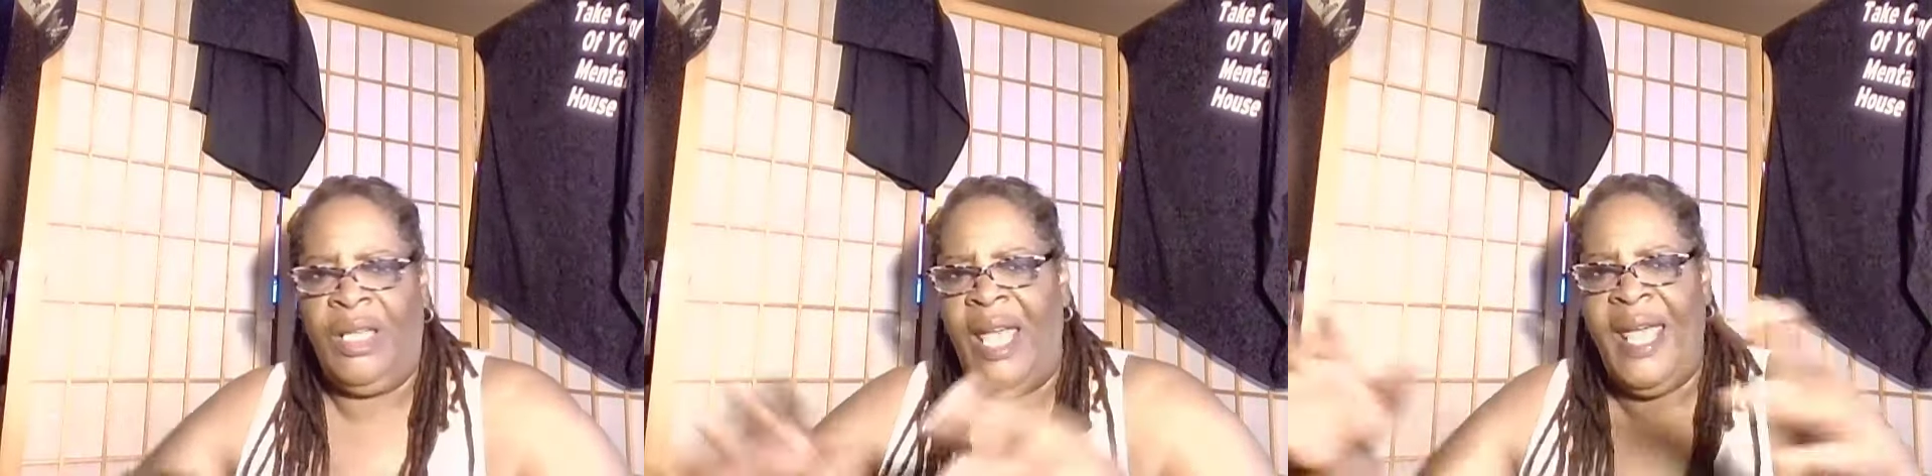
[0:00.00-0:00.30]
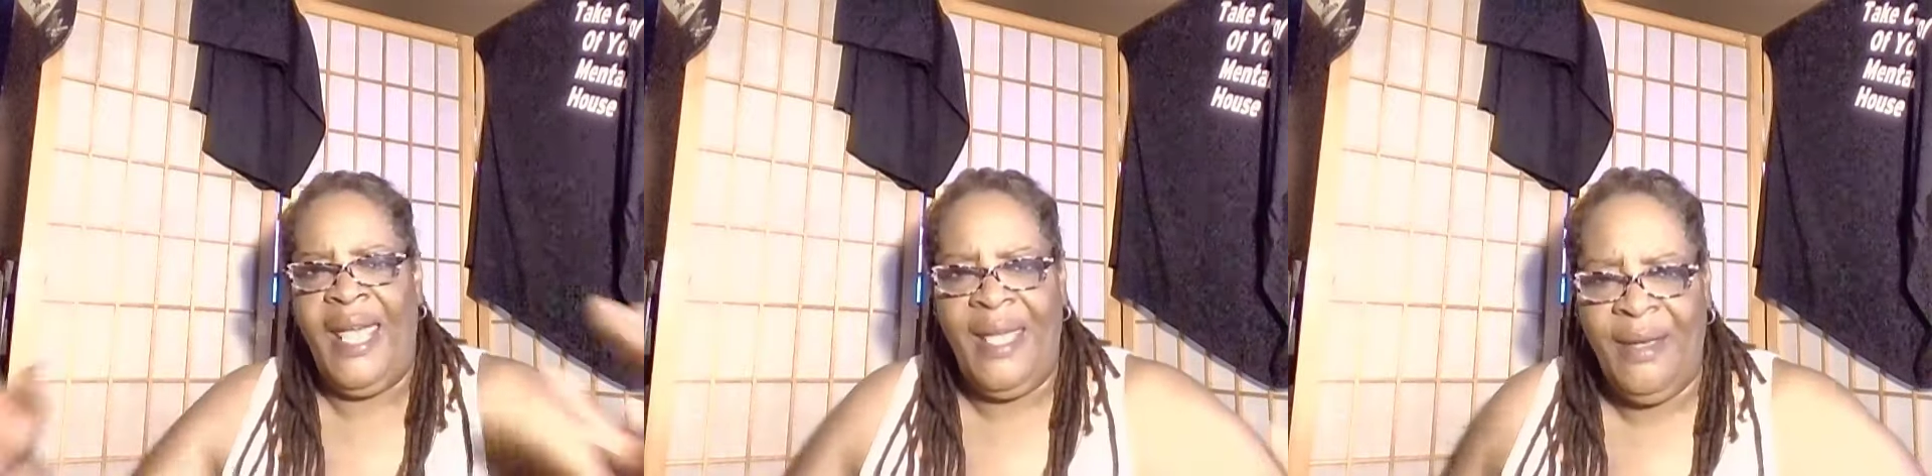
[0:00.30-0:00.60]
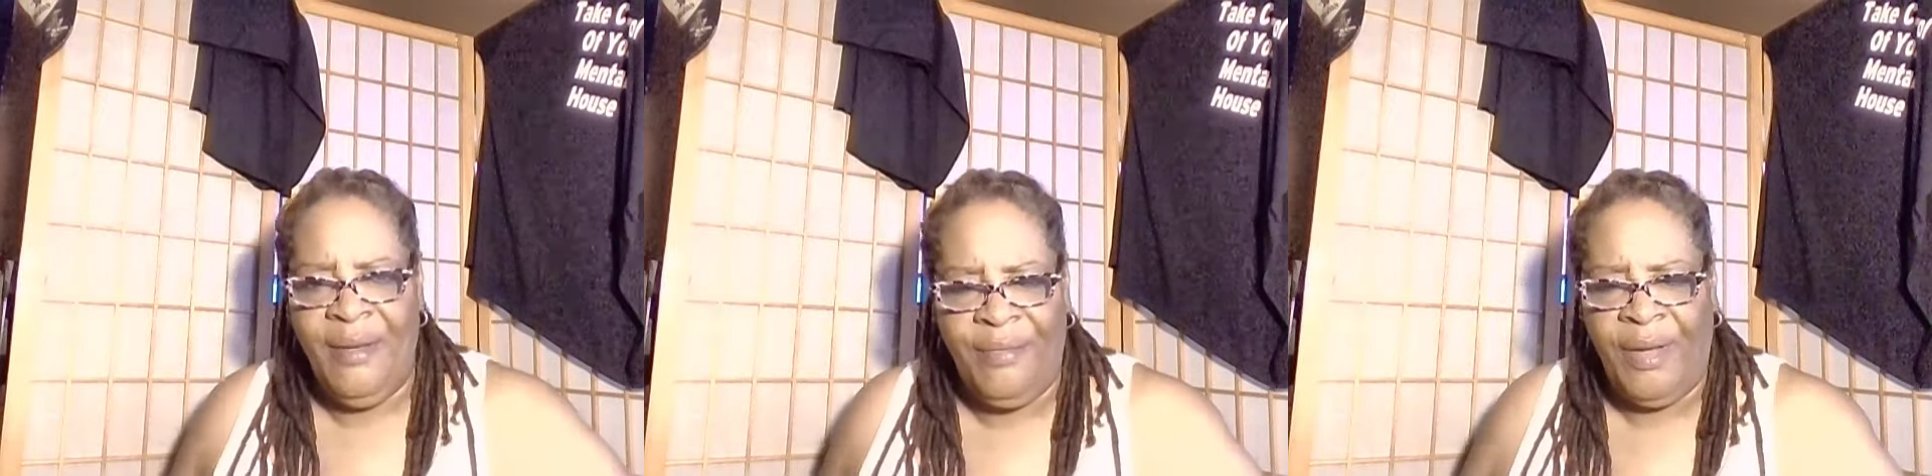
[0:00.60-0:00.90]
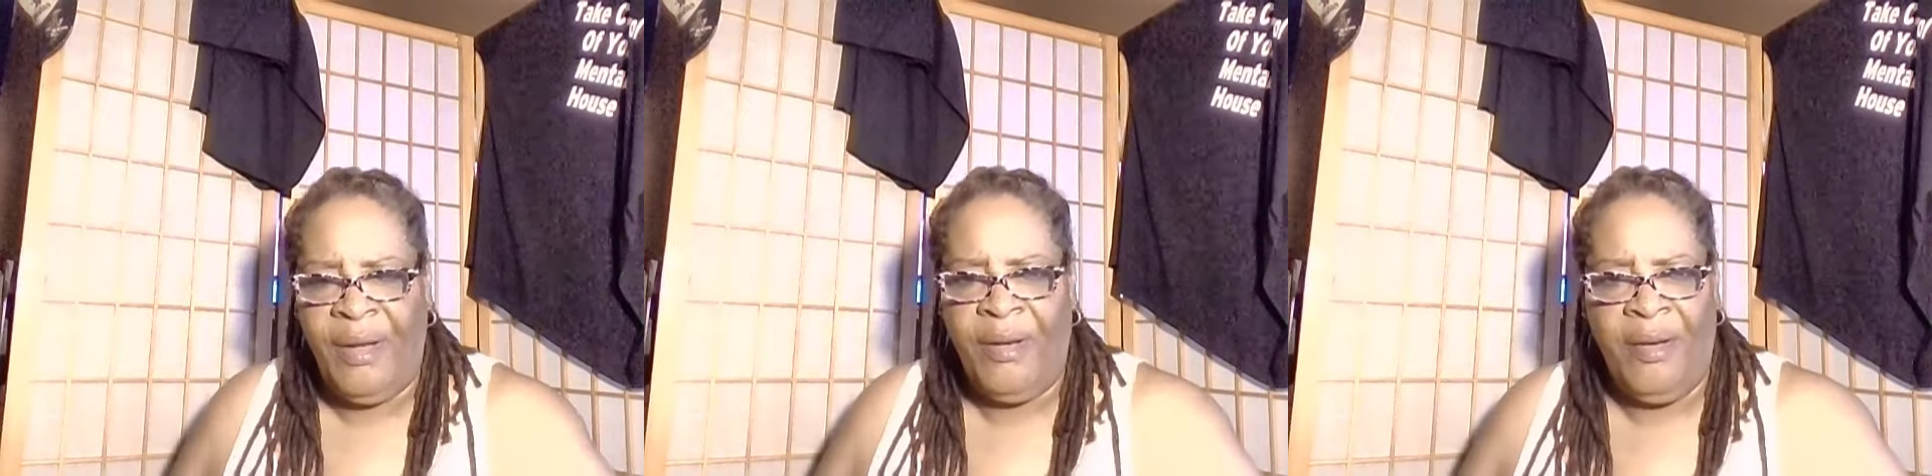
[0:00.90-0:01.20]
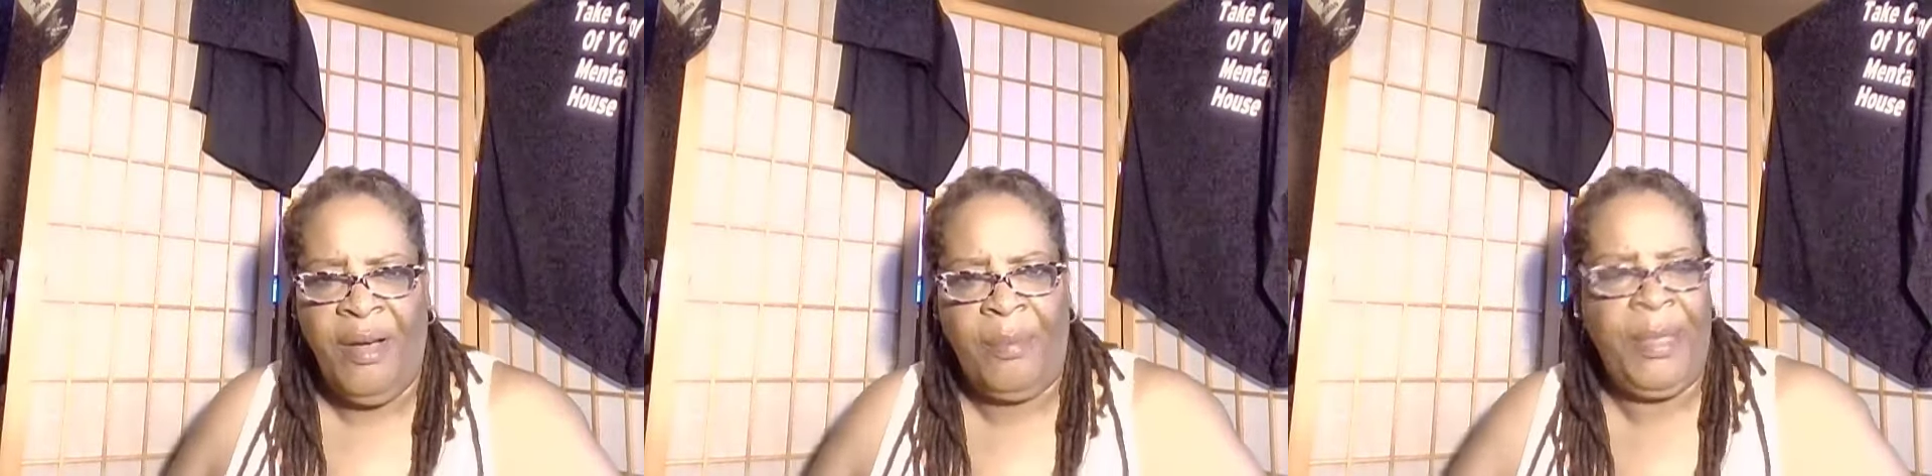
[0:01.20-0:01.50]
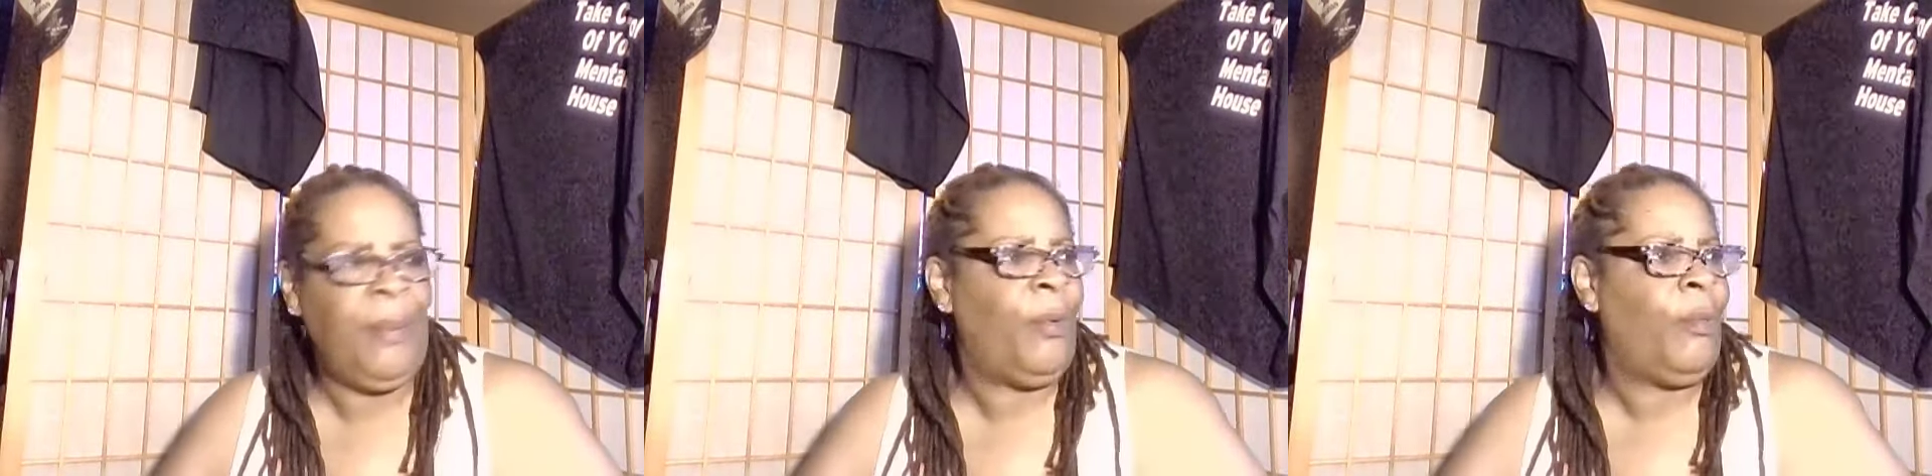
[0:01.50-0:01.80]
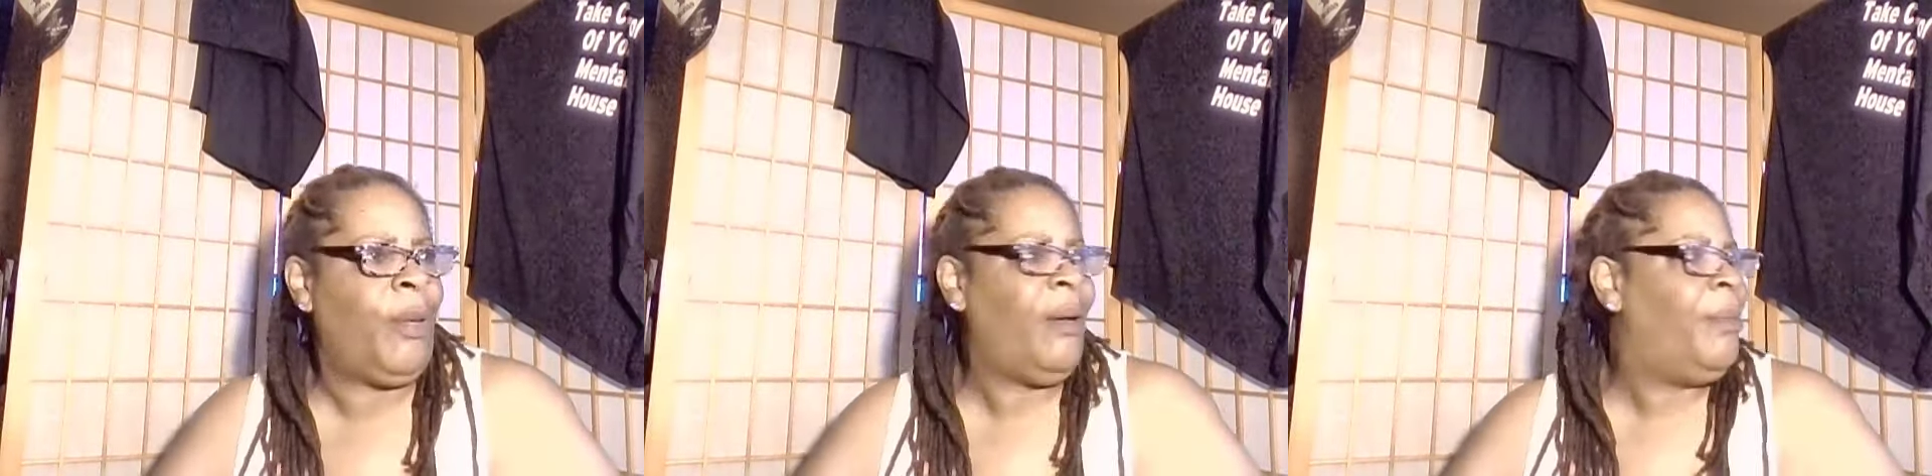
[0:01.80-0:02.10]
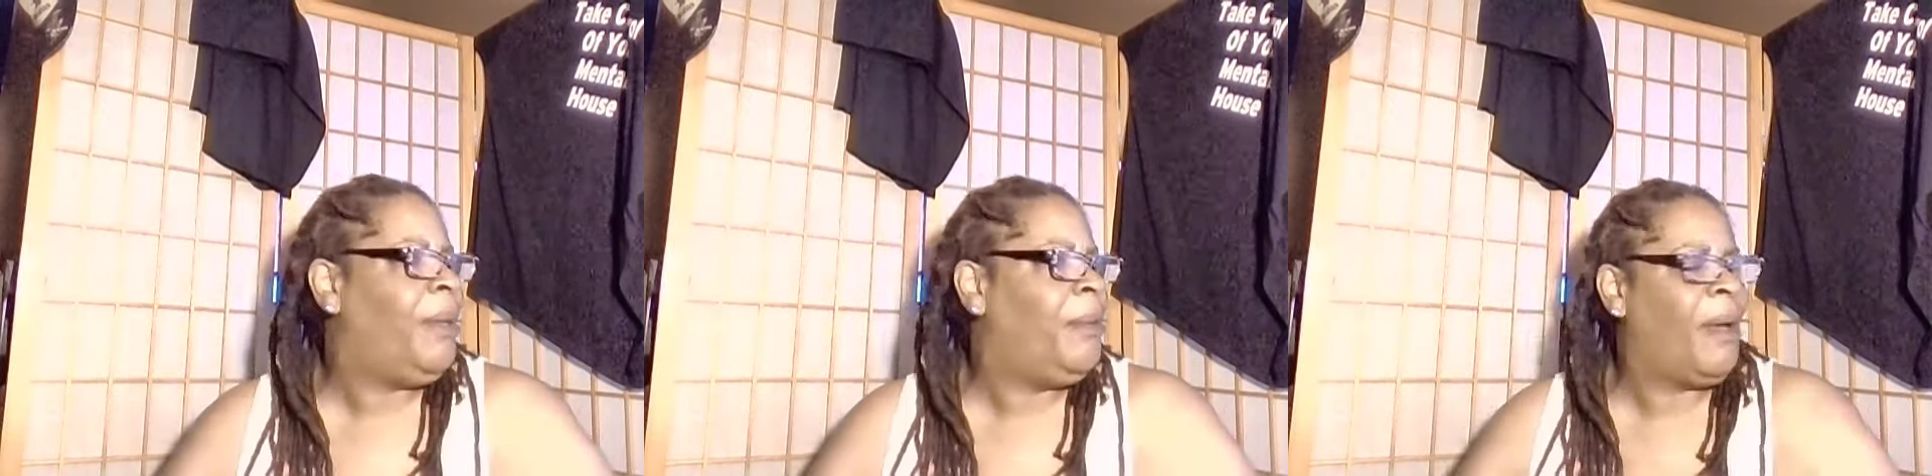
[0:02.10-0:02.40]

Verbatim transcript: gang of people about